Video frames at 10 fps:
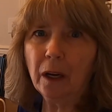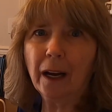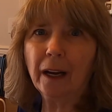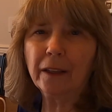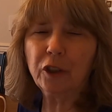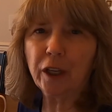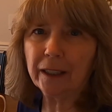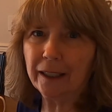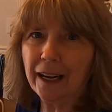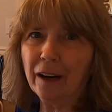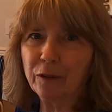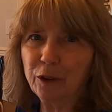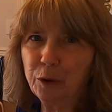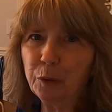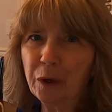I checked it out
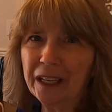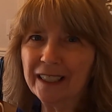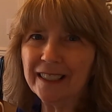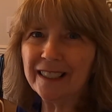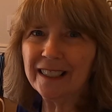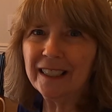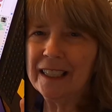two ways.